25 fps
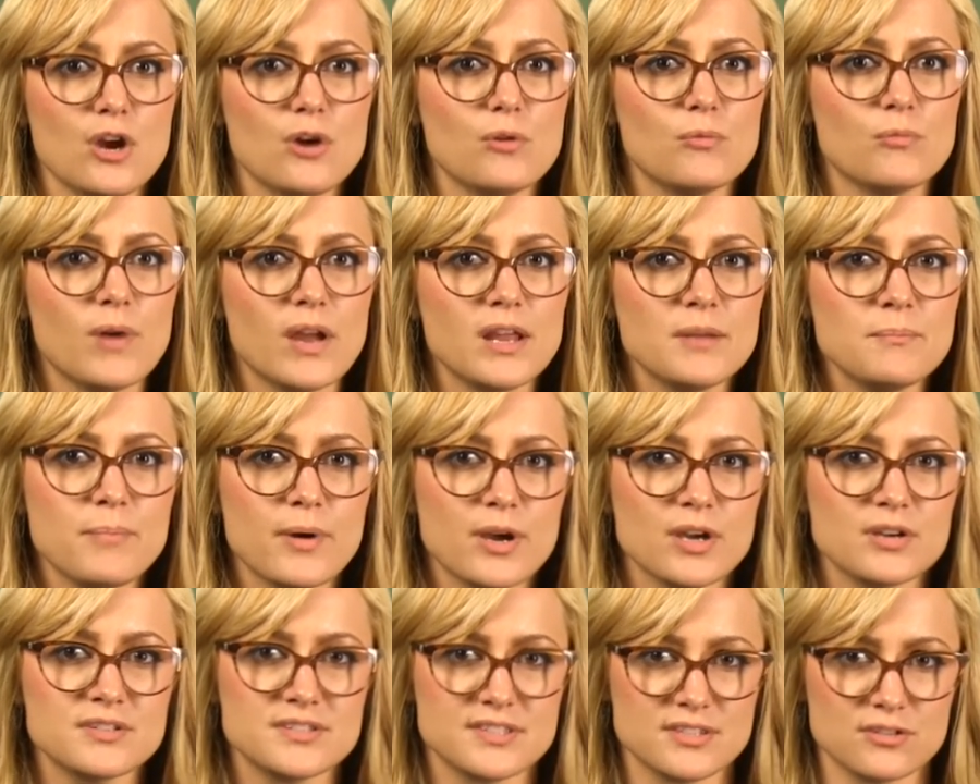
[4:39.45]
Red
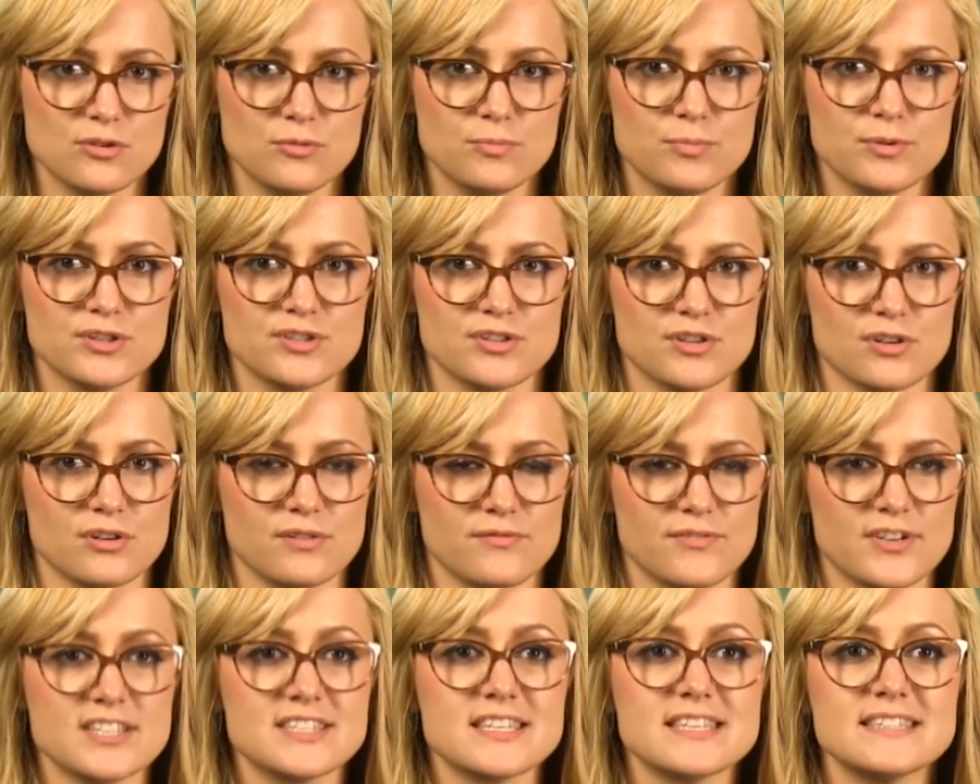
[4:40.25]
Bug Slough
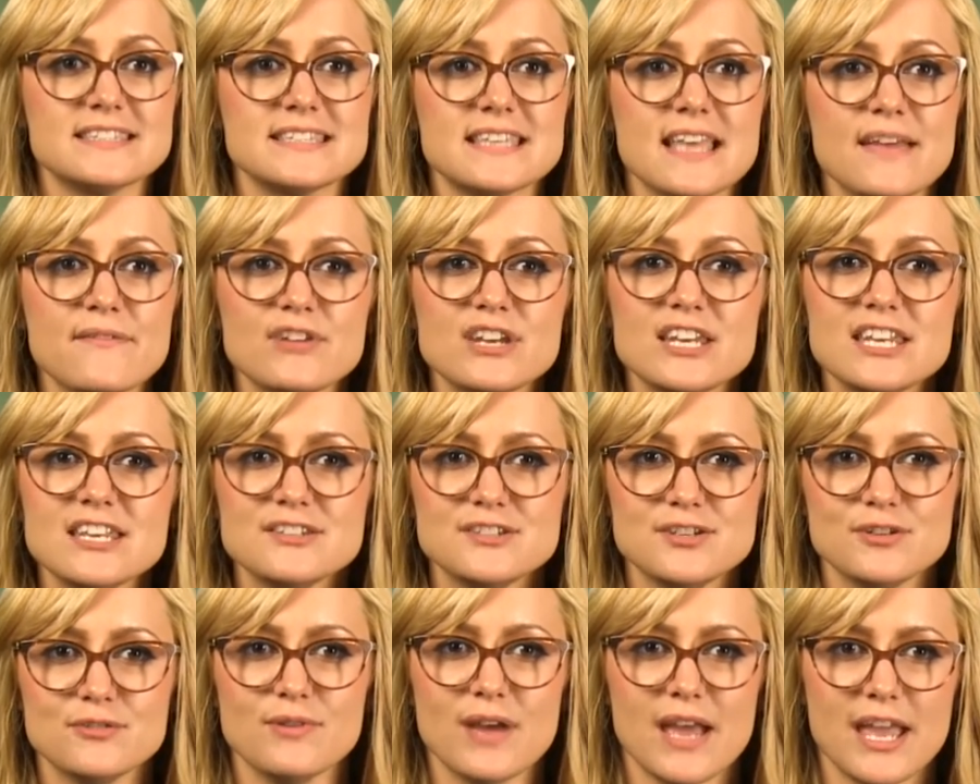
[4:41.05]
Preserve is a
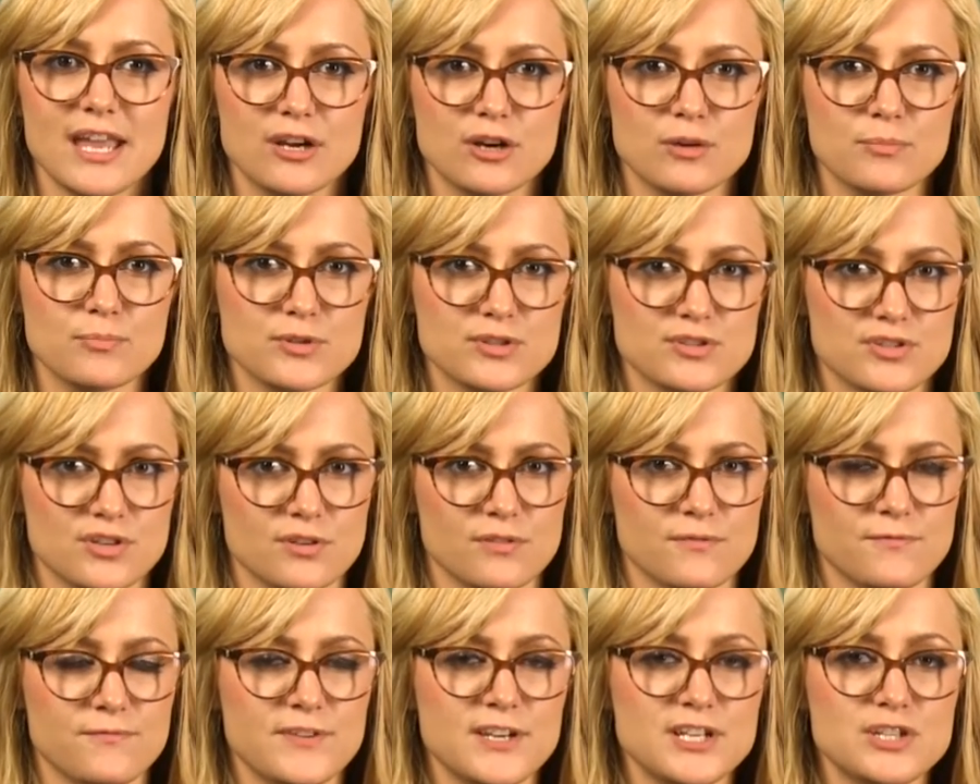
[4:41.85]
72-acre
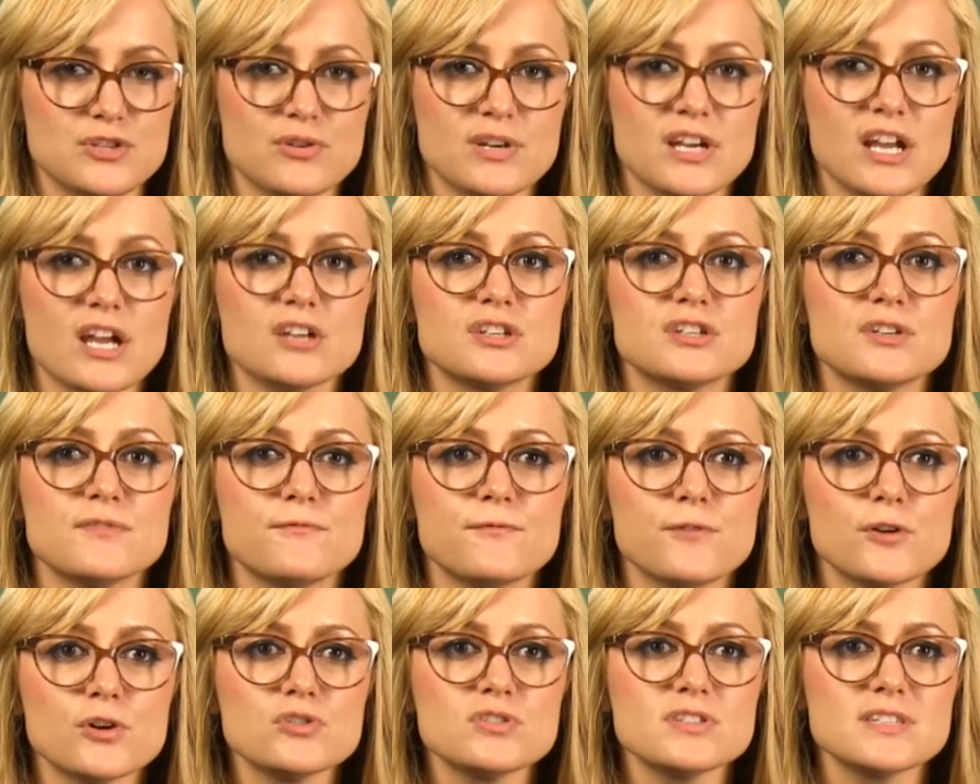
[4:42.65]
preserve featuring a
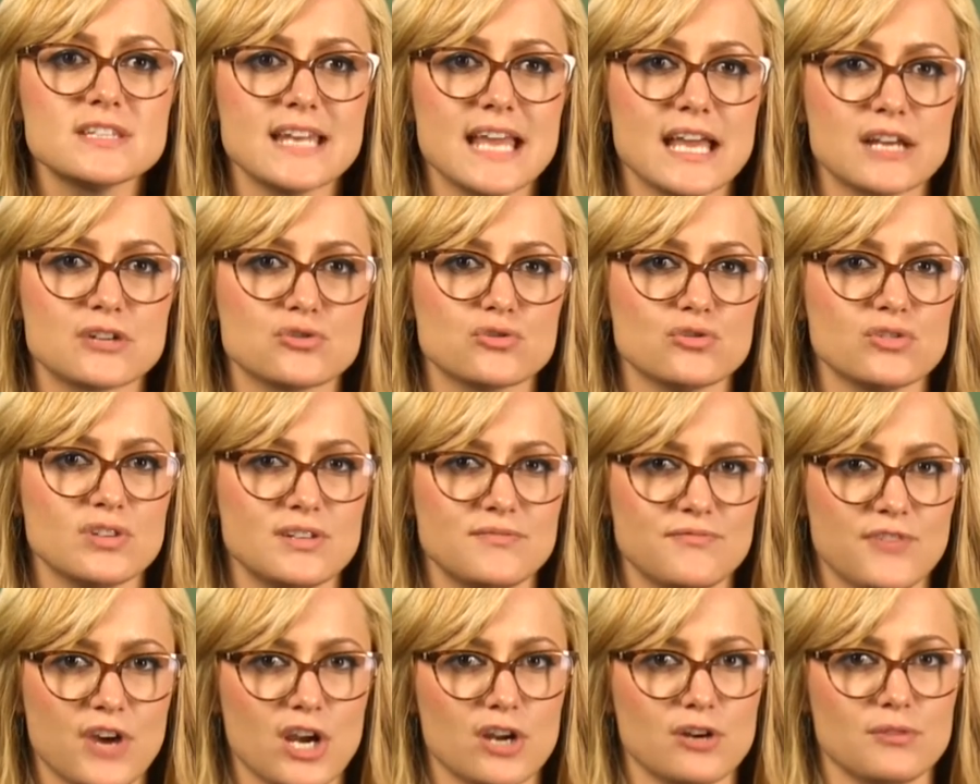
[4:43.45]
diverse natural
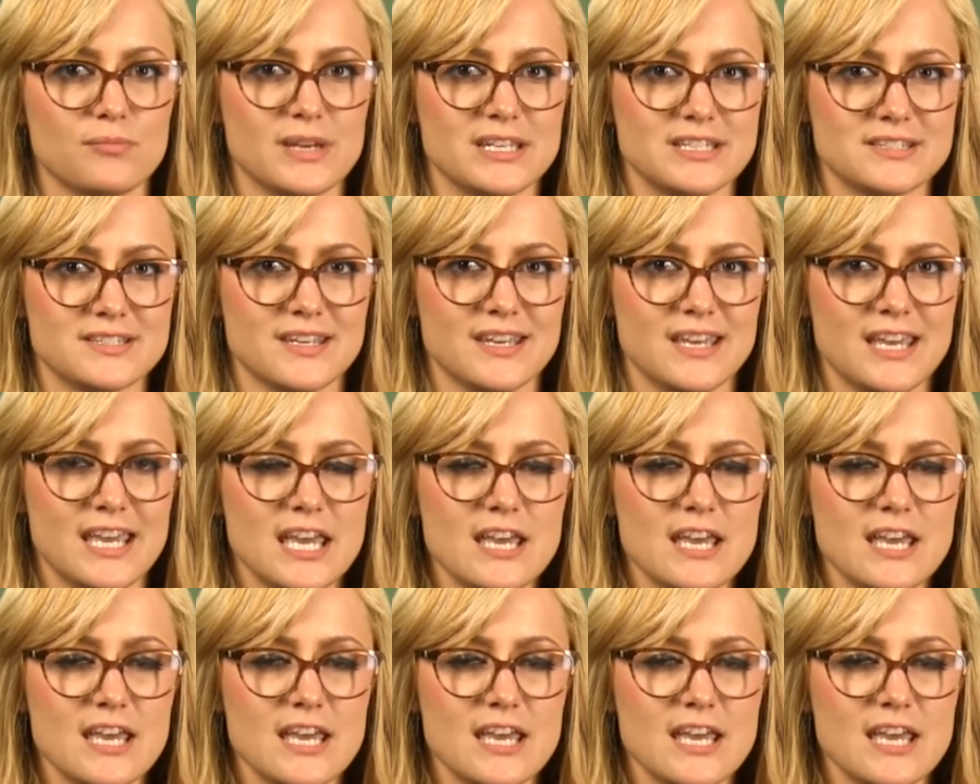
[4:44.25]
environment.